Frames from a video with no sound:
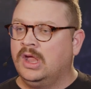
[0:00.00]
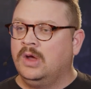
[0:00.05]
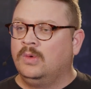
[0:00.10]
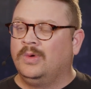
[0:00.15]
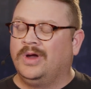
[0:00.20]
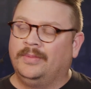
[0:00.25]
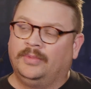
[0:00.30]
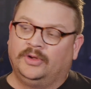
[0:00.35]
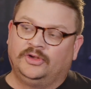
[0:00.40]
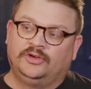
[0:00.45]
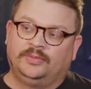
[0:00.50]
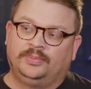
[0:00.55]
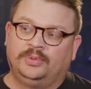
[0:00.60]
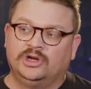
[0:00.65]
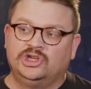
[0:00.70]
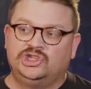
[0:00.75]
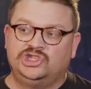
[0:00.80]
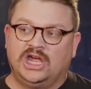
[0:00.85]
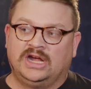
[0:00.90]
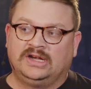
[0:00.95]
We're able to
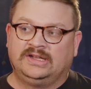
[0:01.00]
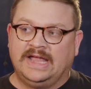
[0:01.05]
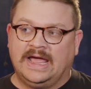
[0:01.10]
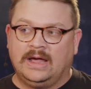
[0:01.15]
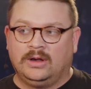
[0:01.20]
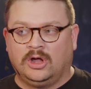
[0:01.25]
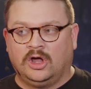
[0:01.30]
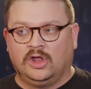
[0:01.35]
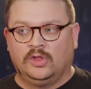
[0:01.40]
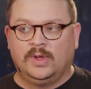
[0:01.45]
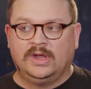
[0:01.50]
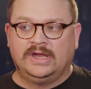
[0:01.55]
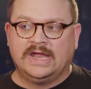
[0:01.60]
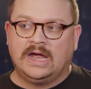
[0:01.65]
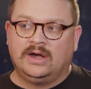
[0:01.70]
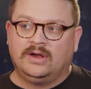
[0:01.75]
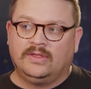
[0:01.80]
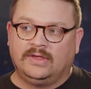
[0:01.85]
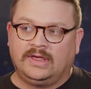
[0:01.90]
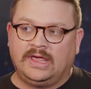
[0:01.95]
project out all the way
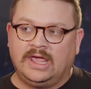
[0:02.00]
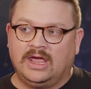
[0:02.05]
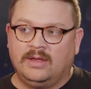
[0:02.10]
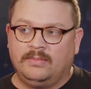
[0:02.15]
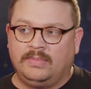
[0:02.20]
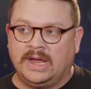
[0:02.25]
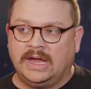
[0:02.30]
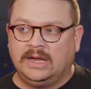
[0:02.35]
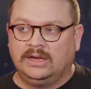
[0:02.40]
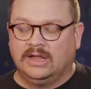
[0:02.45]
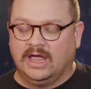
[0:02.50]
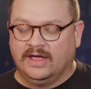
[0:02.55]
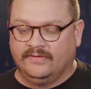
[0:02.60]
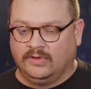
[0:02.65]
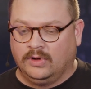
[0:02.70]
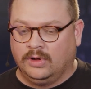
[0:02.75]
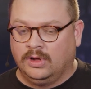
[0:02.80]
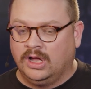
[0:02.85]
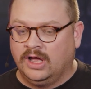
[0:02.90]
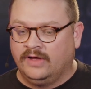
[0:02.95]
down to the campaign
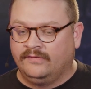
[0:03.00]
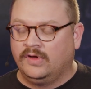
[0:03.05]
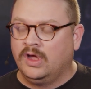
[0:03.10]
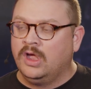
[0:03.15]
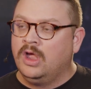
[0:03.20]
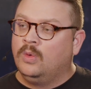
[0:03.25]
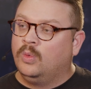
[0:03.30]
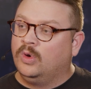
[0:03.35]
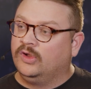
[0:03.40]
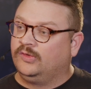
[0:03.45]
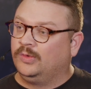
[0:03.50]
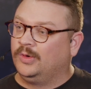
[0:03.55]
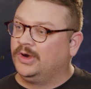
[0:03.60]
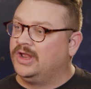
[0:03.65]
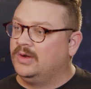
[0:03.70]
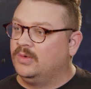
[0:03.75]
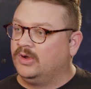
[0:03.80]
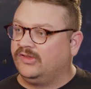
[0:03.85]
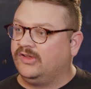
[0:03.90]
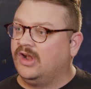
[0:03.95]
level of what's
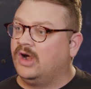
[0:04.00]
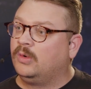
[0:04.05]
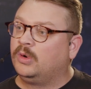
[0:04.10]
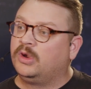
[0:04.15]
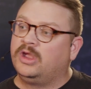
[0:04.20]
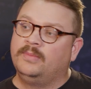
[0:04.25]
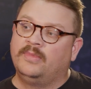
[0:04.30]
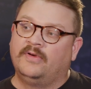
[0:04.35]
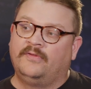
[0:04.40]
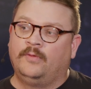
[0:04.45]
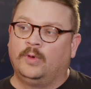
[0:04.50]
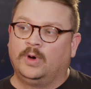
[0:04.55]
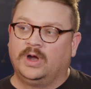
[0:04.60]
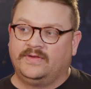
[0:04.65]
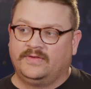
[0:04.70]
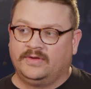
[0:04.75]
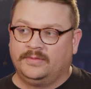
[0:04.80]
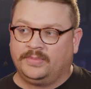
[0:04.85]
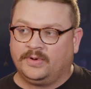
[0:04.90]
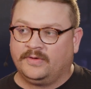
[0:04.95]
working, what's not working before it
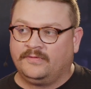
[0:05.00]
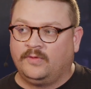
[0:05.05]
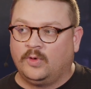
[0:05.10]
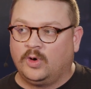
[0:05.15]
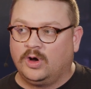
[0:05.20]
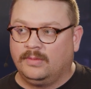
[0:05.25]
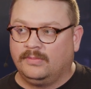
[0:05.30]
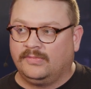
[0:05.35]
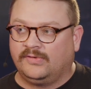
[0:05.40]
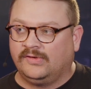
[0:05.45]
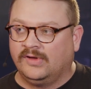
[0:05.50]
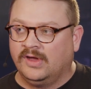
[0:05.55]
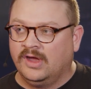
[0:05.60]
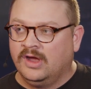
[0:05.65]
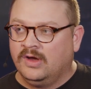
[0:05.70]
even performs.